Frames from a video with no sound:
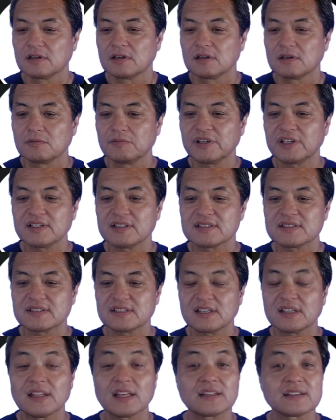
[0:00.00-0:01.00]
we can
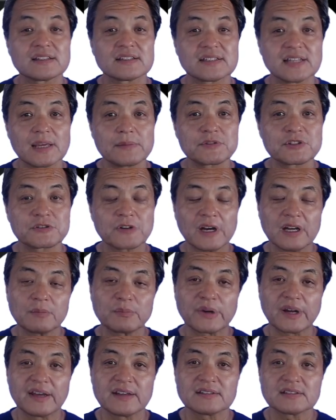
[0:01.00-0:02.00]
see that the same strike
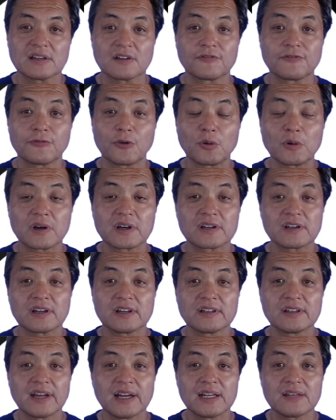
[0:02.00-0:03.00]
price of
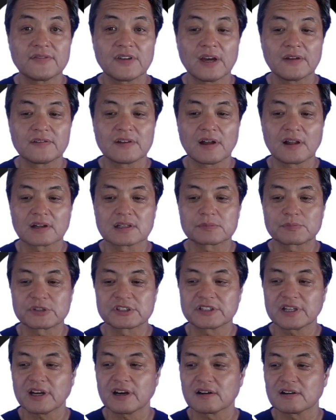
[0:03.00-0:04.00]
$495 per
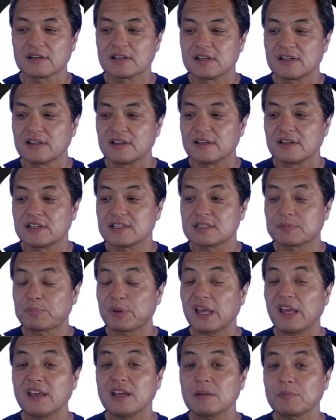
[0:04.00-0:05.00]
share is
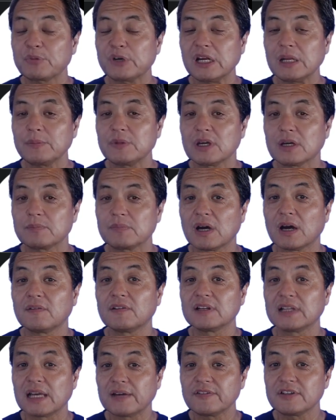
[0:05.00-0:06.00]
paying a premium of
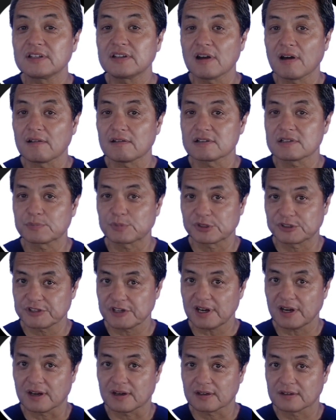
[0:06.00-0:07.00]
$11 per
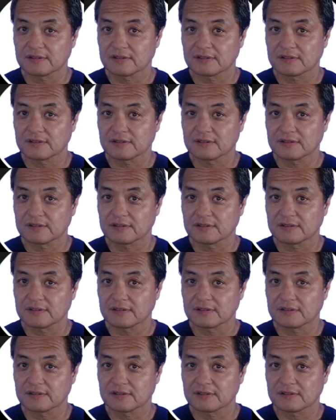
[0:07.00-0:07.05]
share.